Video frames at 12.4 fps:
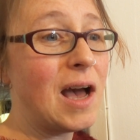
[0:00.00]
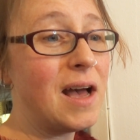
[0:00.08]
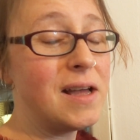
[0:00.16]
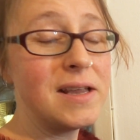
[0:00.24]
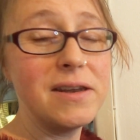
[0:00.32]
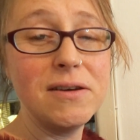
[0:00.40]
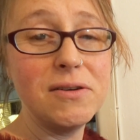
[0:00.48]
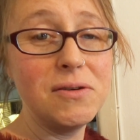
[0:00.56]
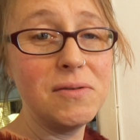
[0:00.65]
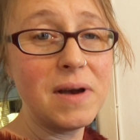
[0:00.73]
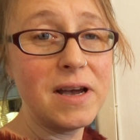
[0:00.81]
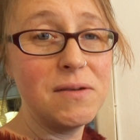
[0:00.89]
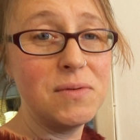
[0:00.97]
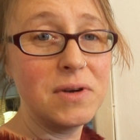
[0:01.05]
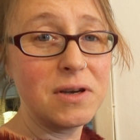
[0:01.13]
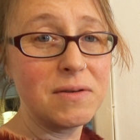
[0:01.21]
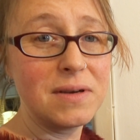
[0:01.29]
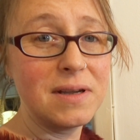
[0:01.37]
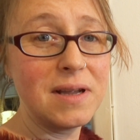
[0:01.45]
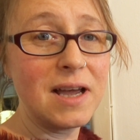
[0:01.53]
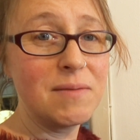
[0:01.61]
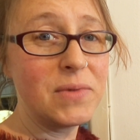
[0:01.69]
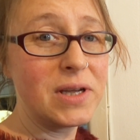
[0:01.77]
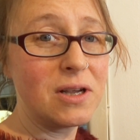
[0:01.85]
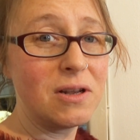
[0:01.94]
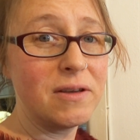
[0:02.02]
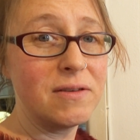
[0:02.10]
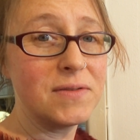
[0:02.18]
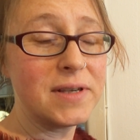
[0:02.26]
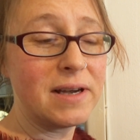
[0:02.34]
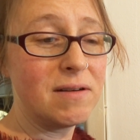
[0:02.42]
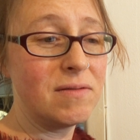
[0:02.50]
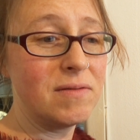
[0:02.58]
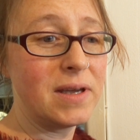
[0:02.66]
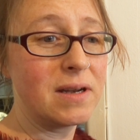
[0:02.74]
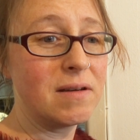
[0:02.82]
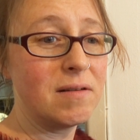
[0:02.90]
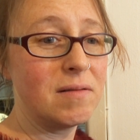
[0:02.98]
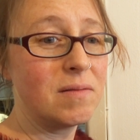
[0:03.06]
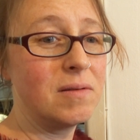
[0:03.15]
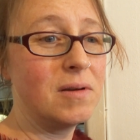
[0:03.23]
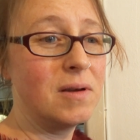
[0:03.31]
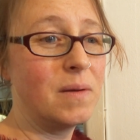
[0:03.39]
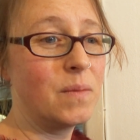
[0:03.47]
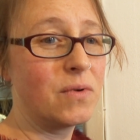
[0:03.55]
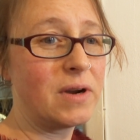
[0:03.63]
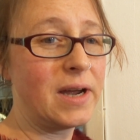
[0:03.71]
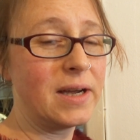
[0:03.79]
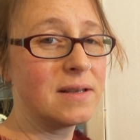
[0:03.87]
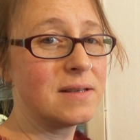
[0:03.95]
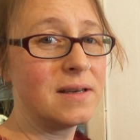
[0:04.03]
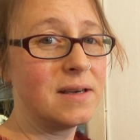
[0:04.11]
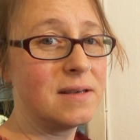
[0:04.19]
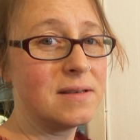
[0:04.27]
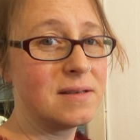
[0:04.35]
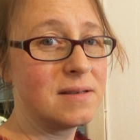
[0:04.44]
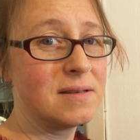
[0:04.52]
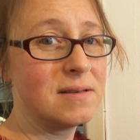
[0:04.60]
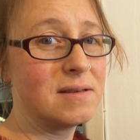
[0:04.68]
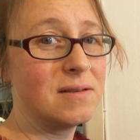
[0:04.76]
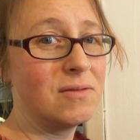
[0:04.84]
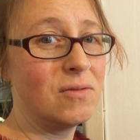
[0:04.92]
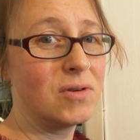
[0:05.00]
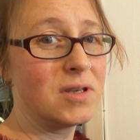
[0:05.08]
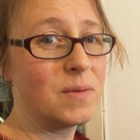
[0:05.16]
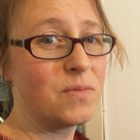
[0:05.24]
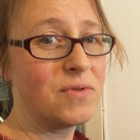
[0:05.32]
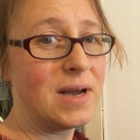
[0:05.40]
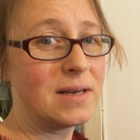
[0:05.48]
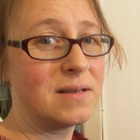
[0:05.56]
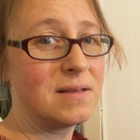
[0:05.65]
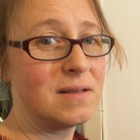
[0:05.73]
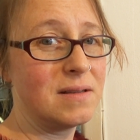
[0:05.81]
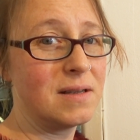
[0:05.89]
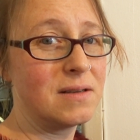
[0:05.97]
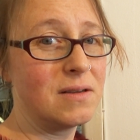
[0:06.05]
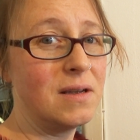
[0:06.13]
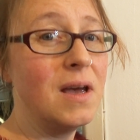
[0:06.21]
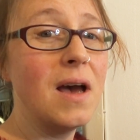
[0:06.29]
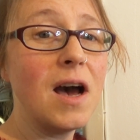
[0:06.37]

I know I will go and hang my clothes out and then I'll practice or should I practice and then do it?